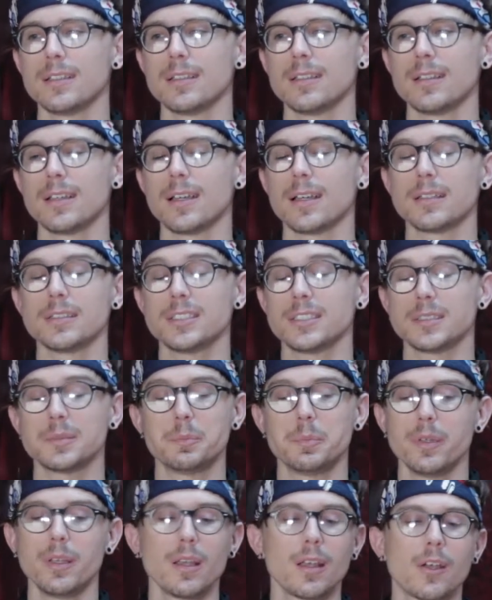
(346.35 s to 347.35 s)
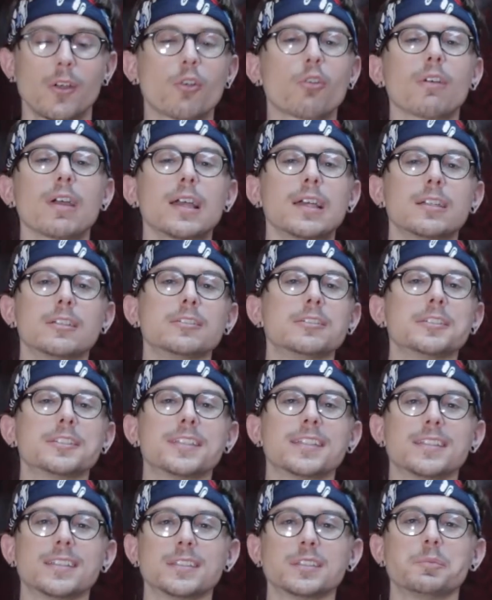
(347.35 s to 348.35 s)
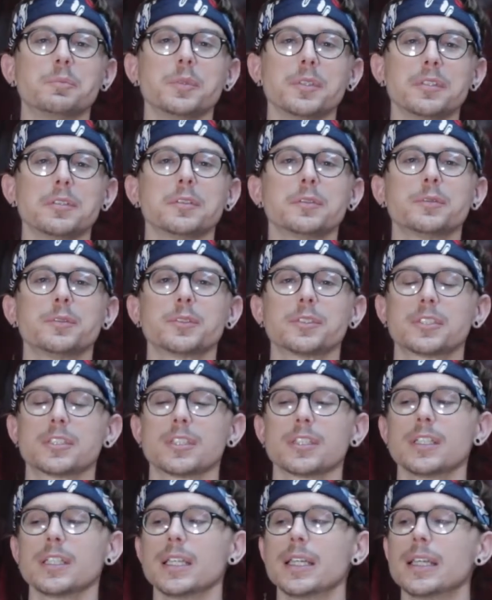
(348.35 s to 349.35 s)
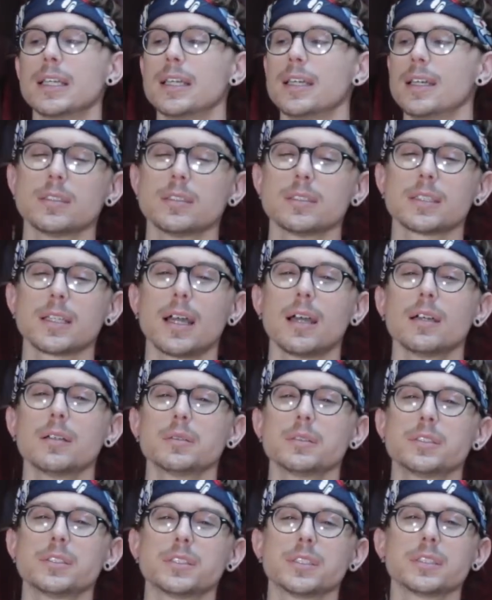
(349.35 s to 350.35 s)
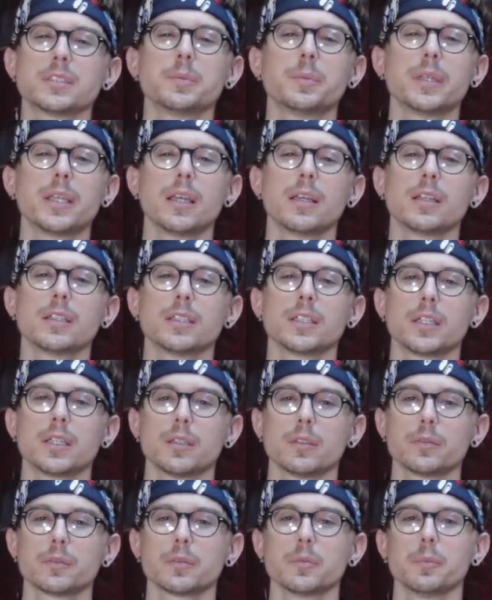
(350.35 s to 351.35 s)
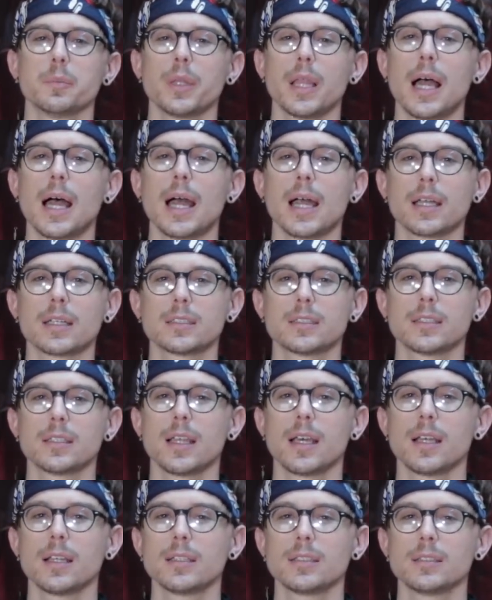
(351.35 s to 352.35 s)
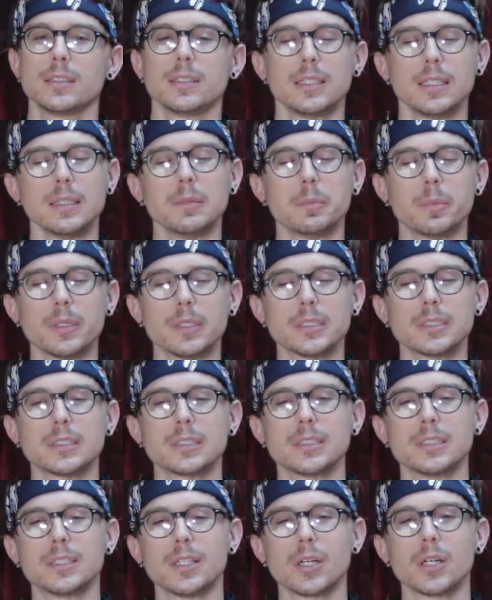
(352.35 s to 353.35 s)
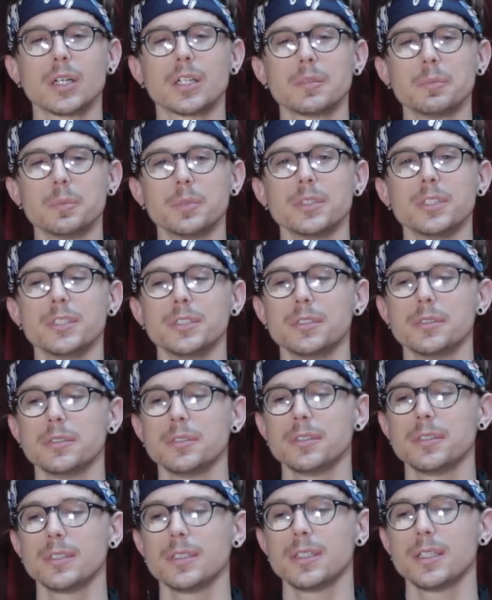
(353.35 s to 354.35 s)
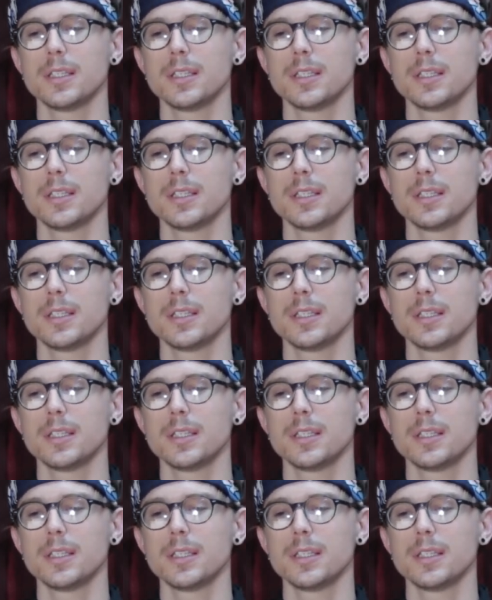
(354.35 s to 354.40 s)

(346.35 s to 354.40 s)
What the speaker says: Yeah, just being cradled in this beautiful tree. sky was just beginning to go from black to that deepest dark blue.